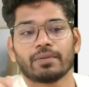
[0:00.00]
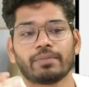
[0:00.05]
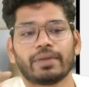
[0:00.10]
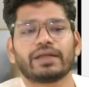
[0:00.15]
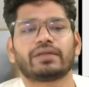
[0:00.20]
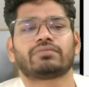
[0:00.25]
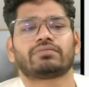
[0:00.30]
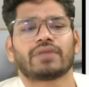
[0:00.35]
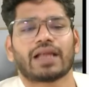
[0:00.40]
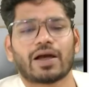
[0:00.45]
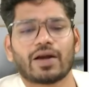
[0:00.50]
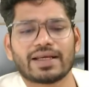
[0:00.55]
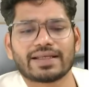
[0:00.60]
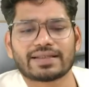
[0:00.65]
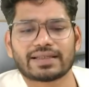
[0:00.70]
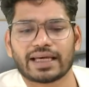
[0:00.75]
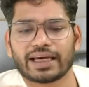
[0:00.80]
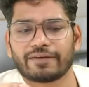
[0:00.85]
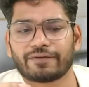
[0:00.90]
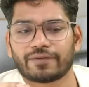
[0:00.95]
But now
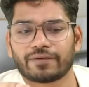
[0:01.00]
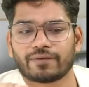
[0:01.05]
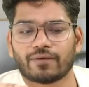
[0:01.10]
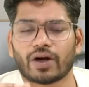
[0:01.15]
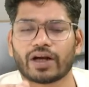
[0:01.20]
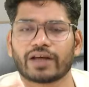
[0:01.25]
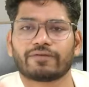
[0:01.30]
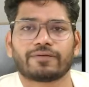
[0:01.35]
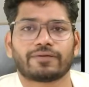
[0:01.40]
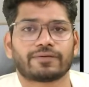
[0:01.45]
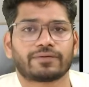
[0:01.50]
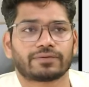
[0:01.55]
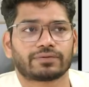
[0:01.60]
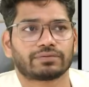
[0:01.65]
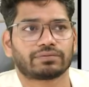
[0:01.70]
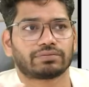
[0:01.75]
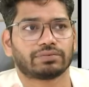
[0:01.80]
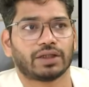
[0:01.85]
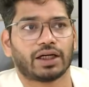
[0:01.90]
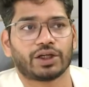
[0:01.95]
let's say, what if
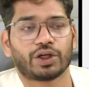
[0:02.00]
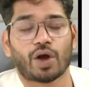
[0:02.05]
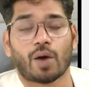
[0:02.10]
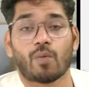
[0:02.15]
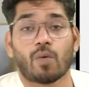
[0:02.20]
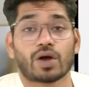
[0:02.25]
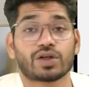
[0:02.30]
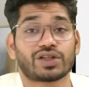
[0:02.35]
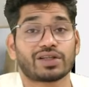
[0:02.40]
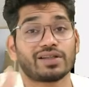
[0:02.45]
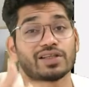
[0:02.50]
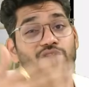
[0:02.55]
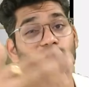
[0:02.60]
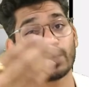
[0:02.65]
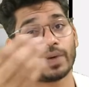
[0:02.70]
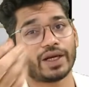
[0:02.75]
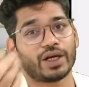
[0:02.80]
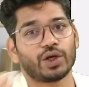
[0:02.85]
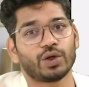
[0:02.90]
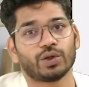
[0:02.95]
you're watching this
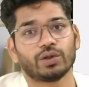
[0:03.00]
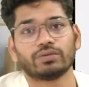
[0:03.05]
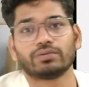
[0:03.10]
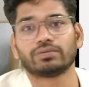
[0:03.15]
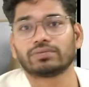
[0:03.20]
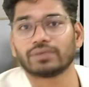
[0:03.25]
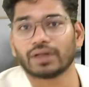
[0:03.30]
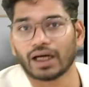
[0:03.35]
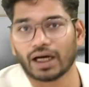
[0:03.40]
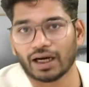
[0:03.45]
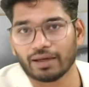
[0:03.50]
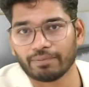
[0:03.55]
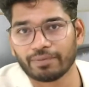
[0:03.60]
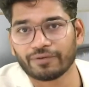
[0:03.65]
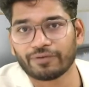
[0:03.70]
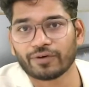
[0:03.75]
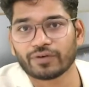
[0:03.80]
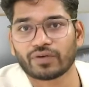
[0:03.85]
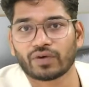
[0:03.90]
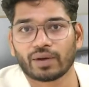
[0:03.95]
video
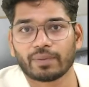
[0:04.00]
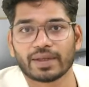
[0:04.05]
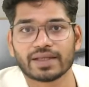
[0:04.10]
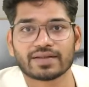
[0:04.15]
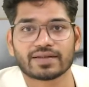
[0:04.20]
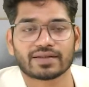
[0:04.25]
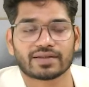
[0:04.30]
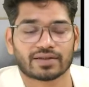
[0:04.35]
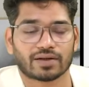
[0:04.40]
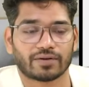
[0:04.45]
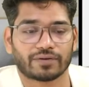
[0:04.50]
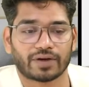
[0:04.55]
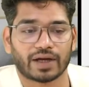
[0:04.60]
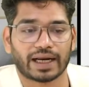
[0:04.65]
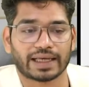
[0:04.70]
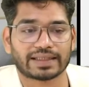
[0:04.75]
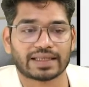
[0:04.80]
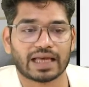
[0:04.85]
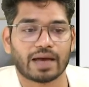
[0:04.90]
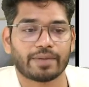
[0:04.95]
before 3 months of
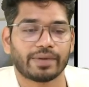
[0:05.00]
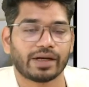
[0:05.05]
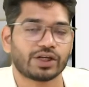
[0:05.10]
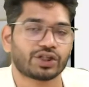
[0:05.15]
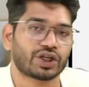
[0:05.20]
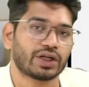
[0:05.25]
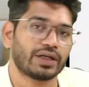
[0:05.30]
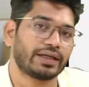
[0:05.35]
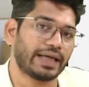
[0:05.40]
your examination?